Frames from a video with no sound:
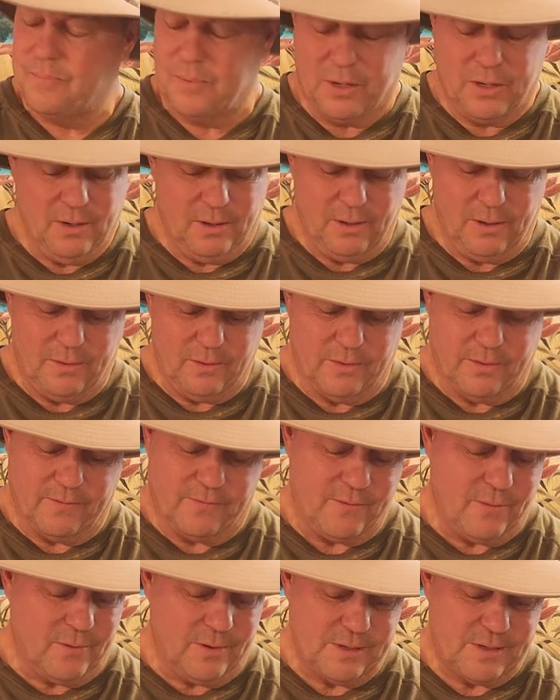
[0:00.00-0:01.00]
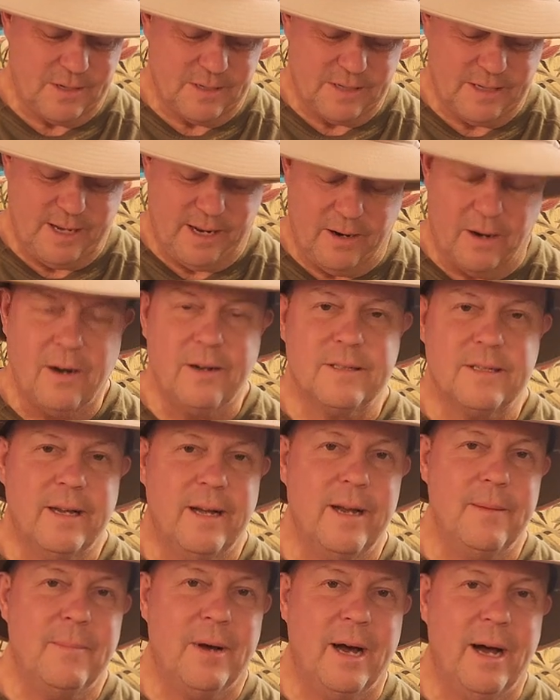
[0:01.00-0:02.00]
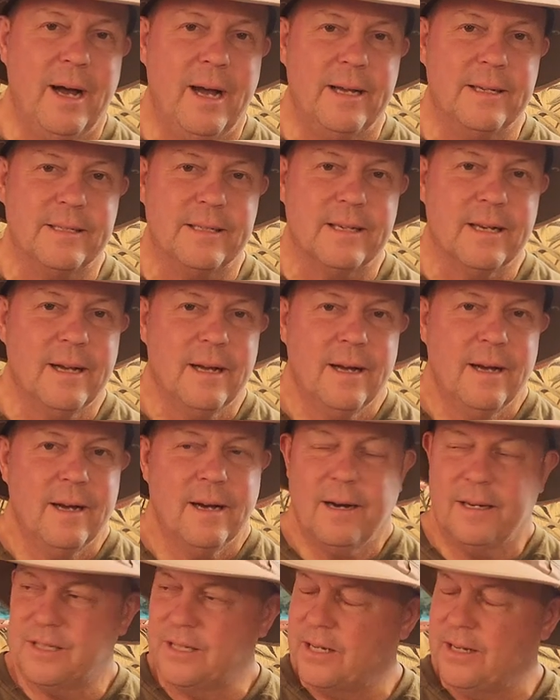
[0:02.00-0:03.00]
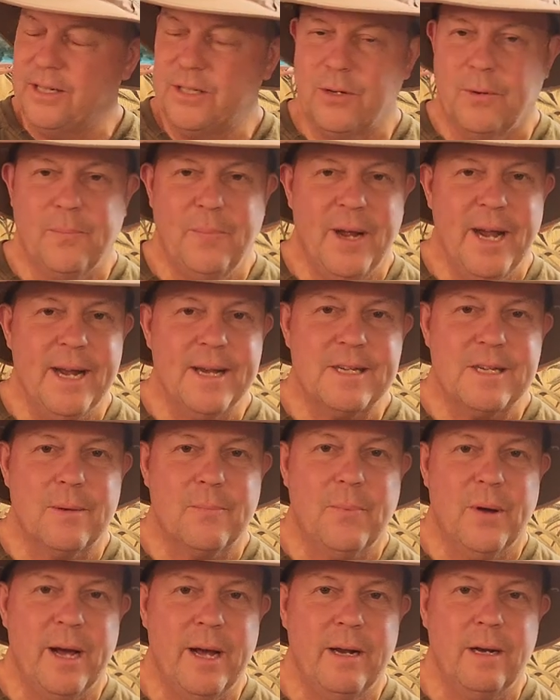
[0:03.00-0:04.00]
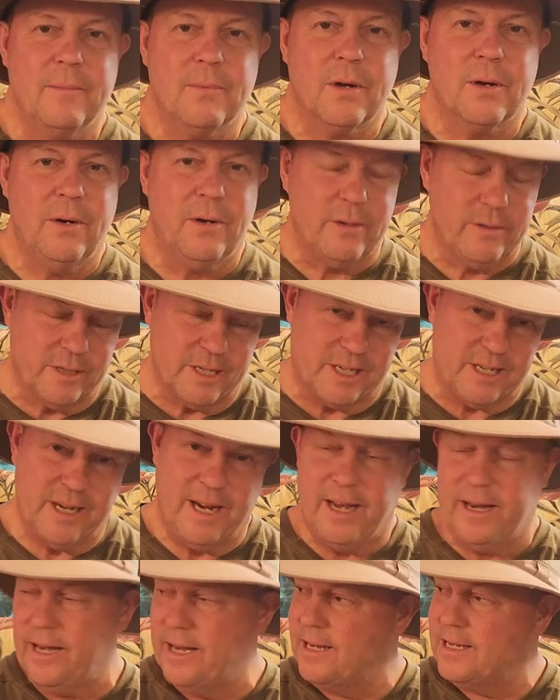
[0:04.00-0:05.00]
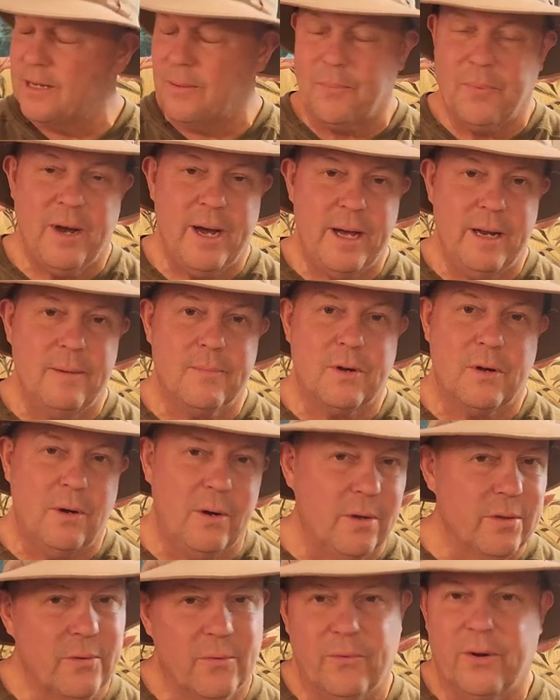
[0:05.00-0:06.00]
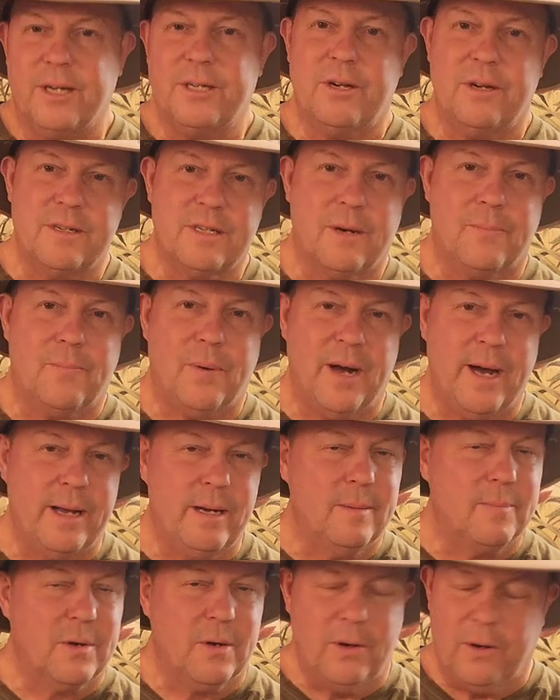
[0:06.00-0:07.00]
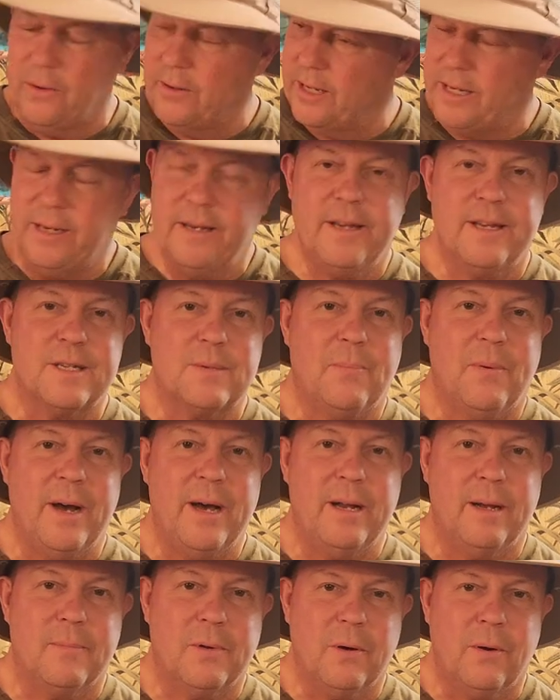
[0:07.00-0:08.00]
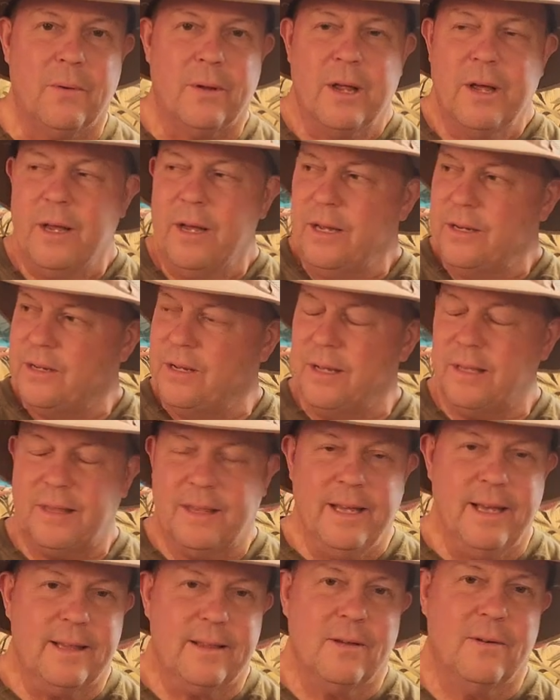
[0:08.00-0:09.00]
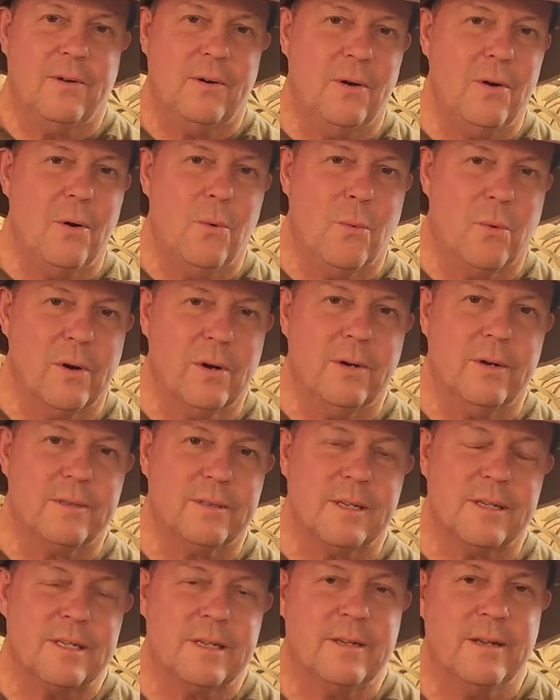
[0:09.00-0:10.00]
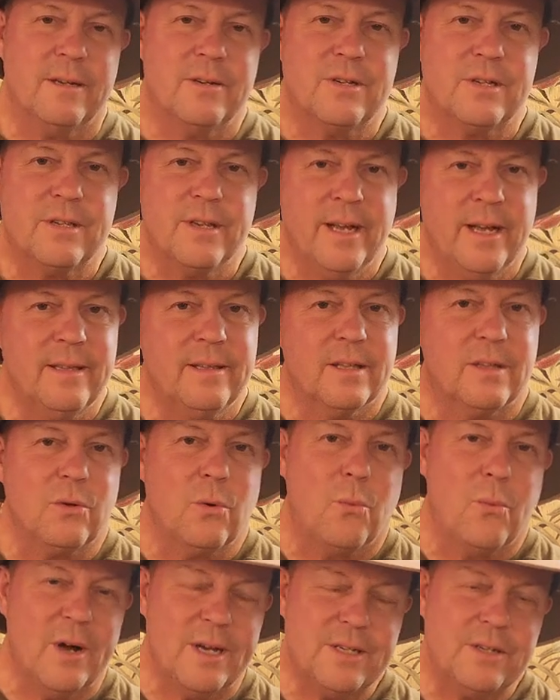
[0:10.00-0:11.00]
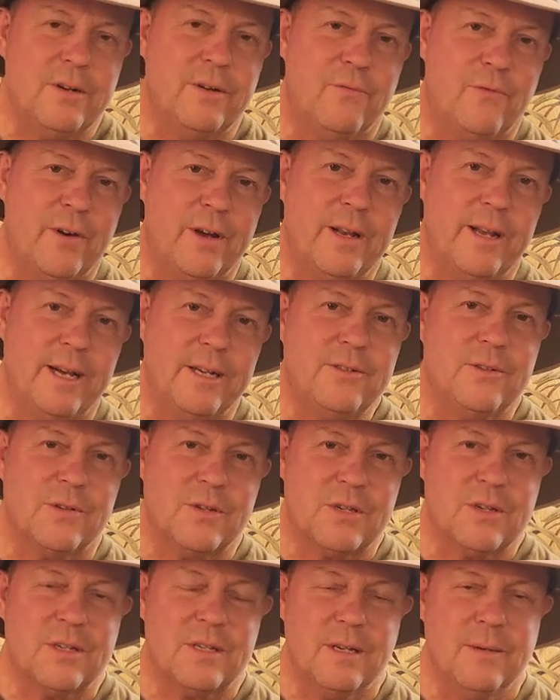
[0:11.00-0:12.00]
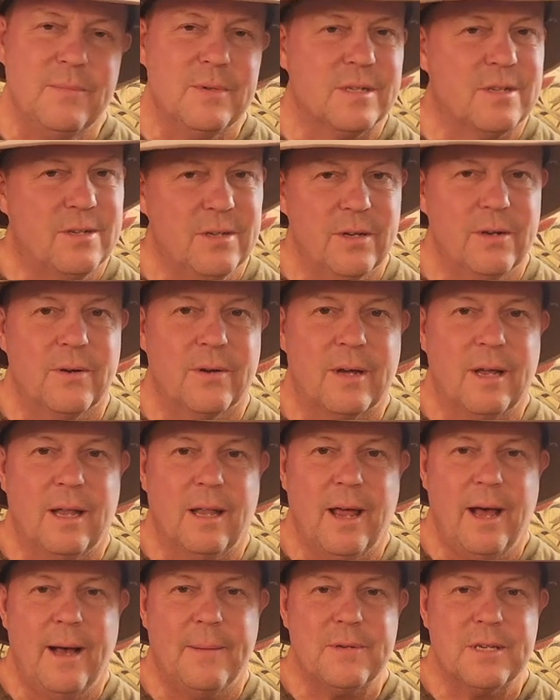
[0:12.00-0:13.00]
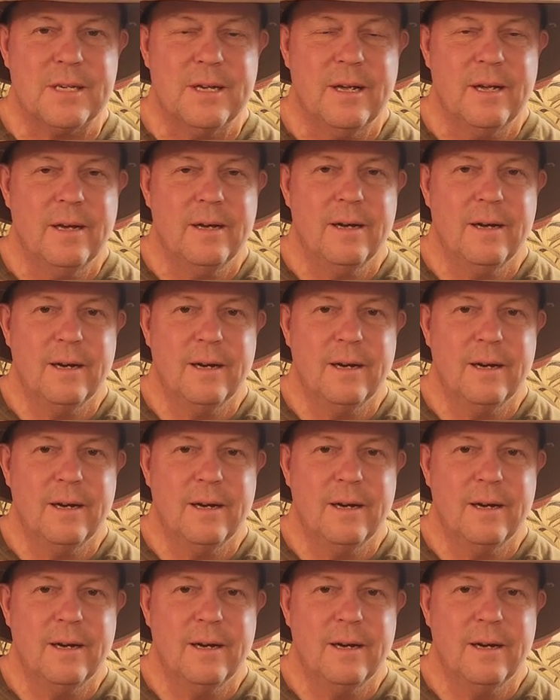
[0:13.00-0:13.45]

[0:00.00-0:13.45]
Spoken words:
Gold, of course, is at all-time highs. Central banks are buying up gold. The Chinese are buying up gold. The Russians are buying up gold. India's buying up gold. Do you think the whole world doesn't understand that the Western financial system is due to collapse?